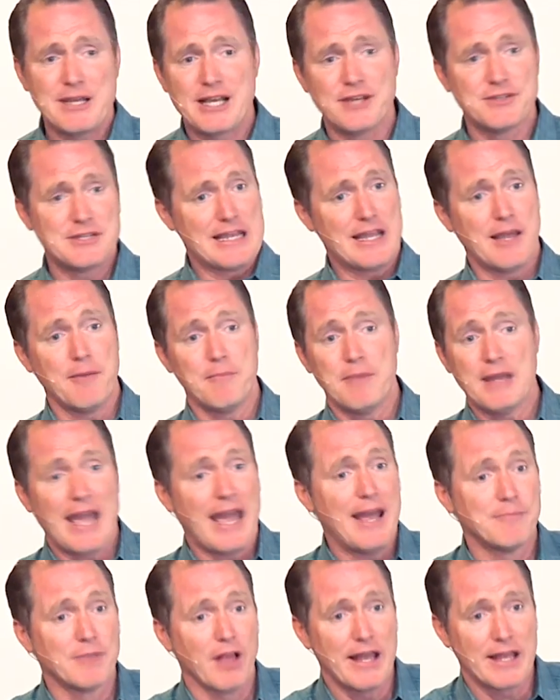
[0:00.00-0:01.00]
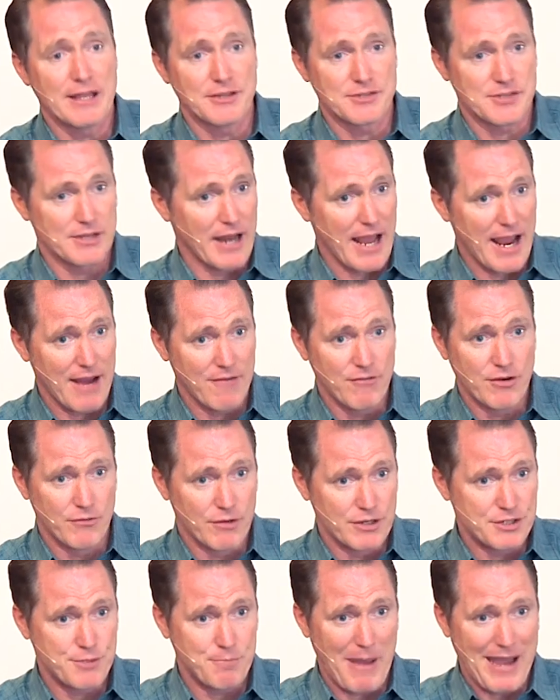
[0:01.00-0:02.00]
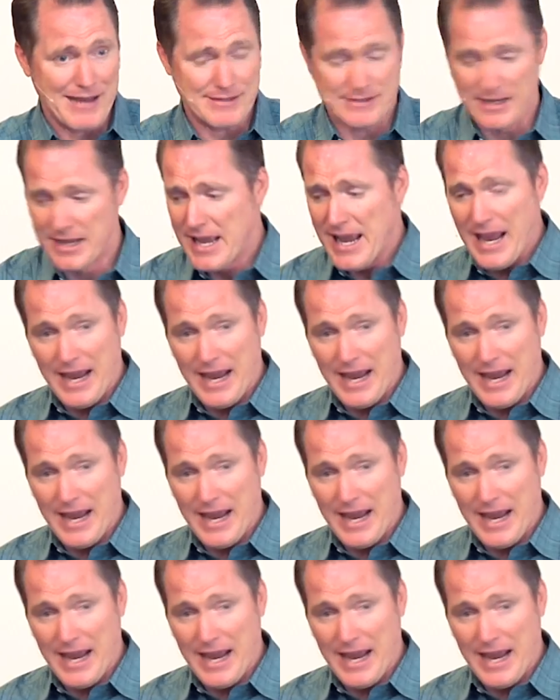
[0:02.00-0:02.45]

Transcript: because he became like us in every respect,